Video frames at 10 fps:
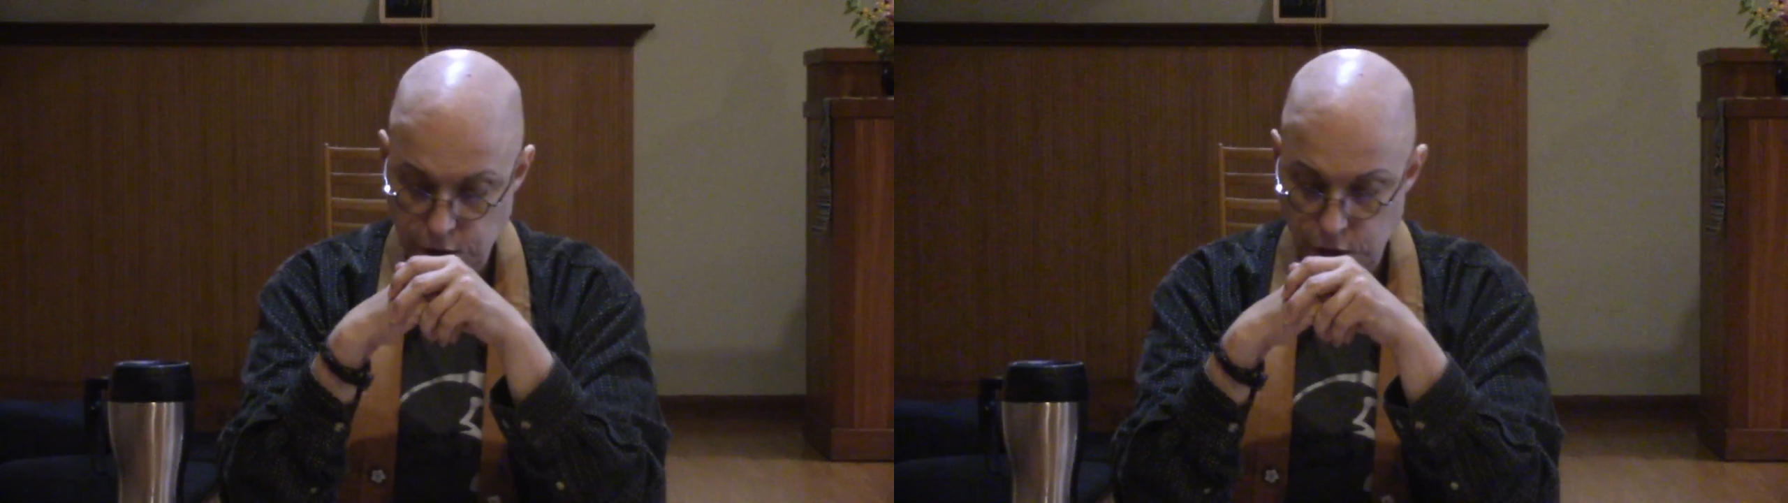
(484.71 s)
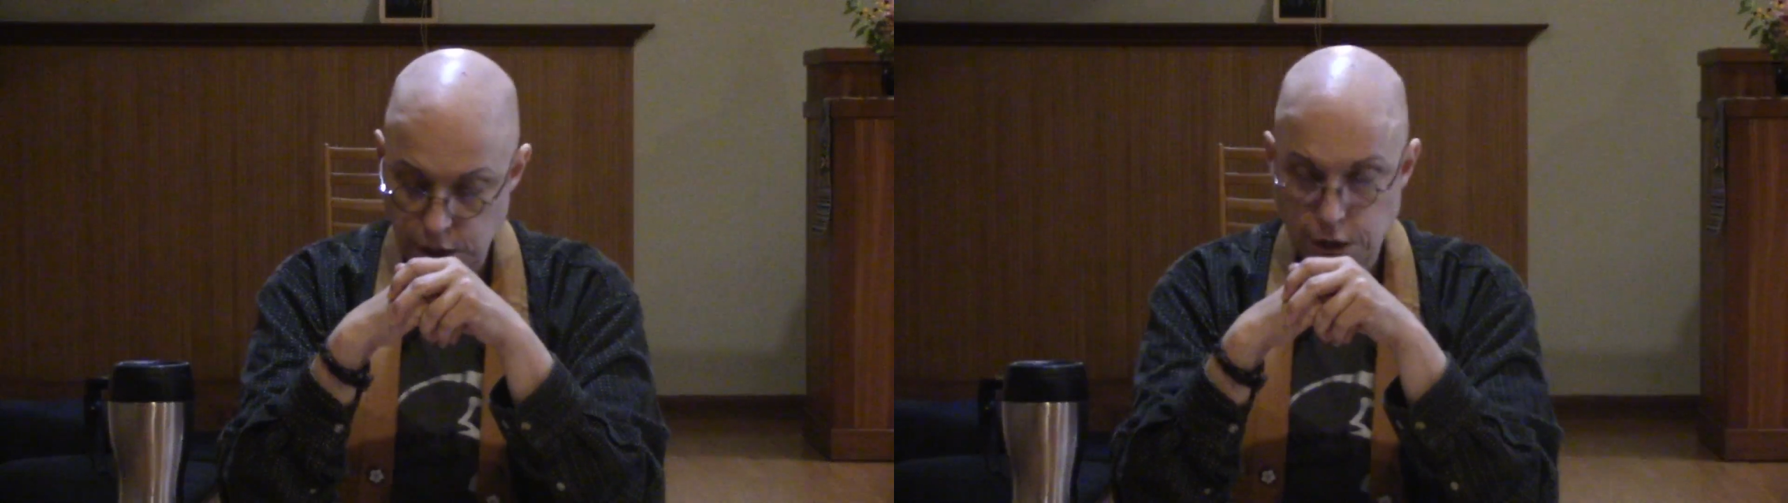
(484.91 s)

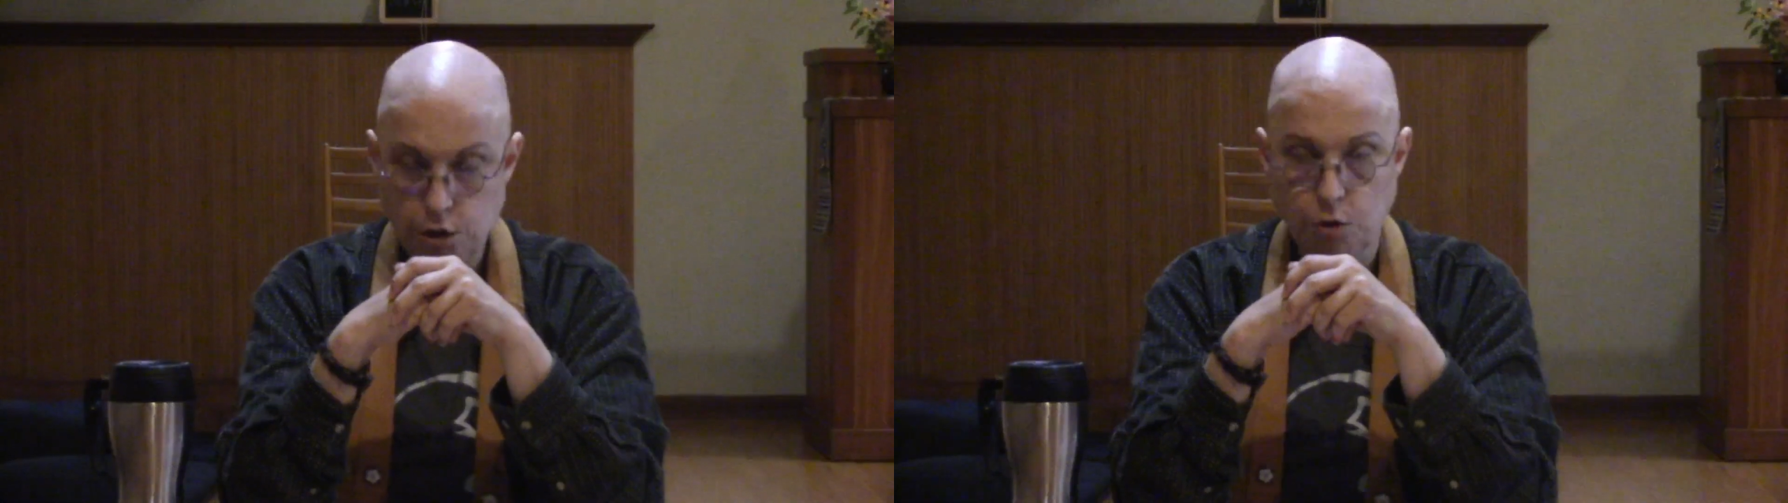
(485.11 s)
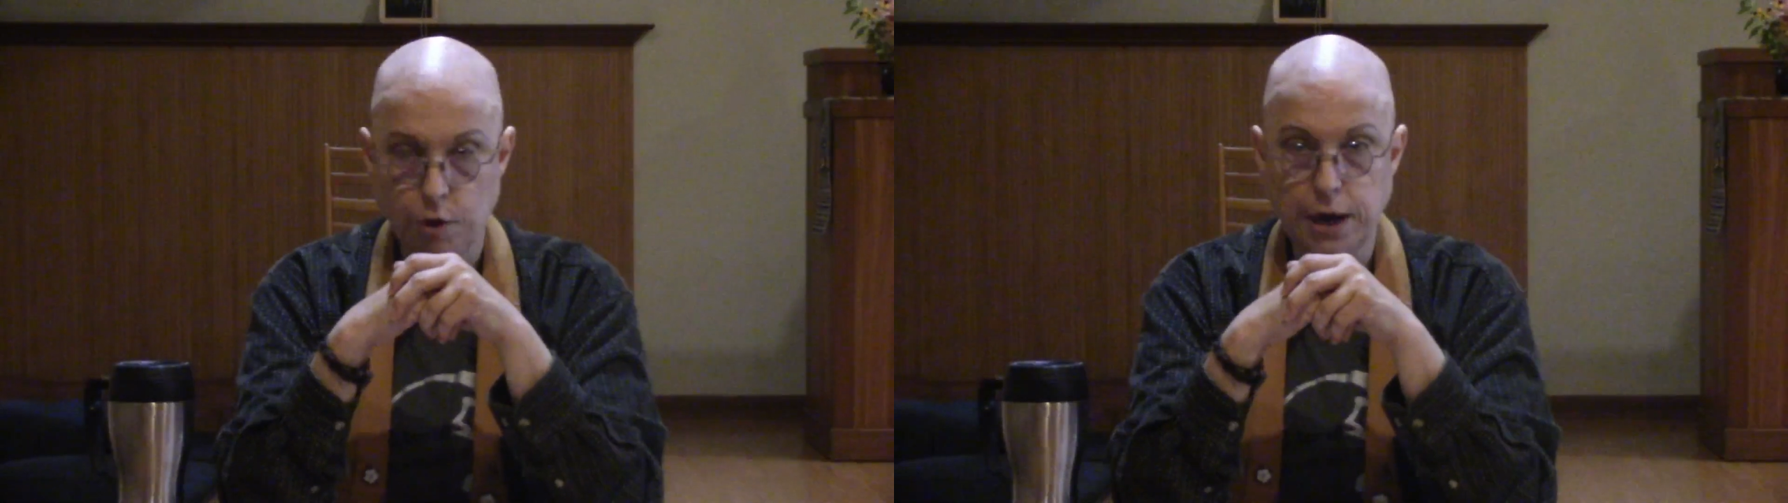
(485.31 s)
going to
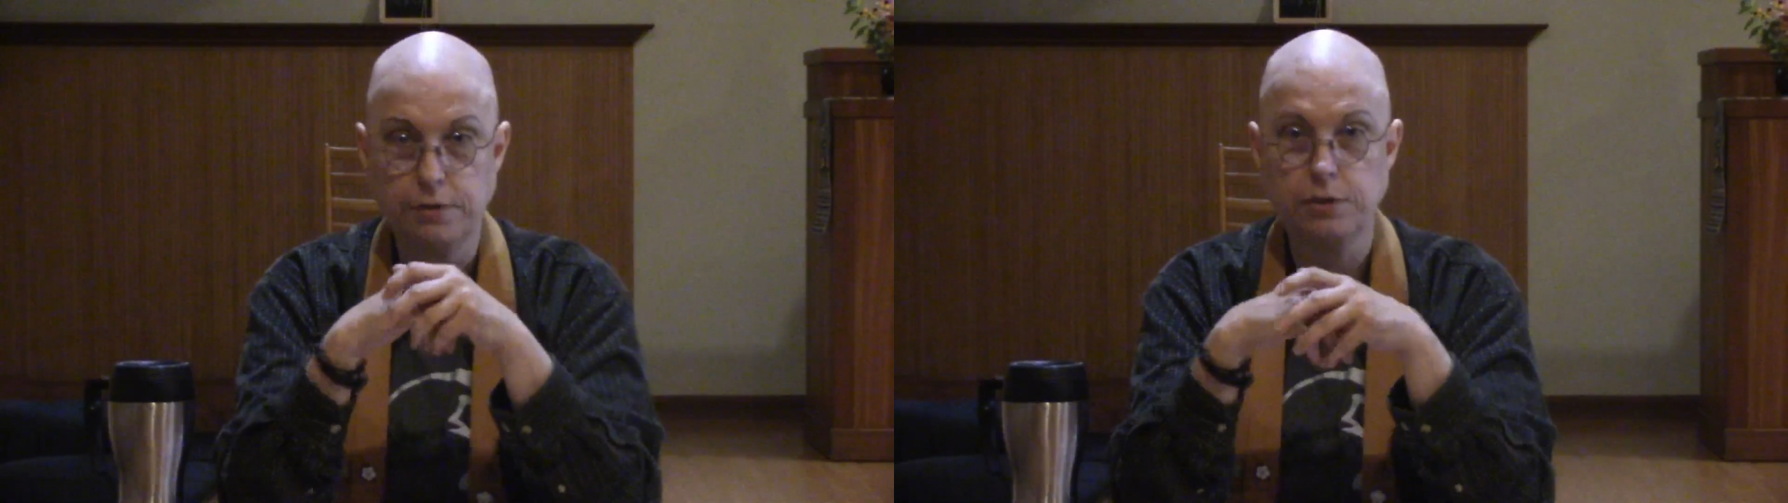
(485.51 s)
integrate